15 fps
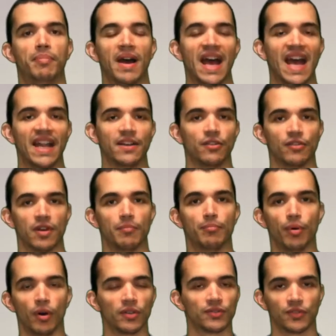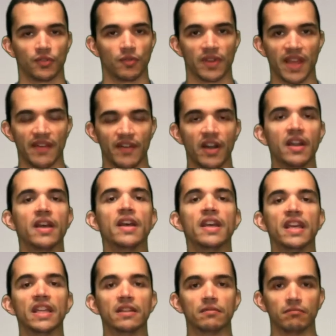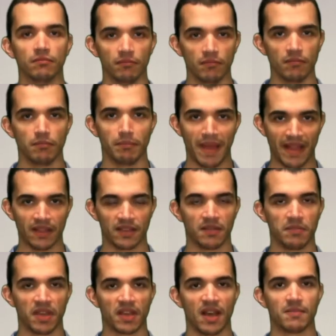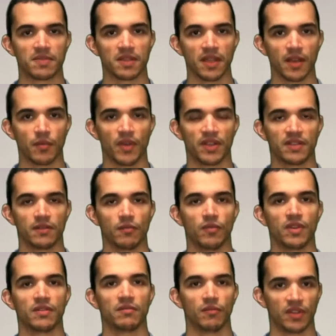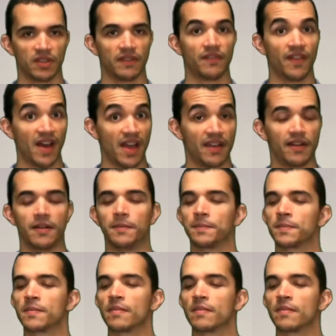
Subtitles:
pan or a pot or whatever, it melts, it becomes liquid with the fire.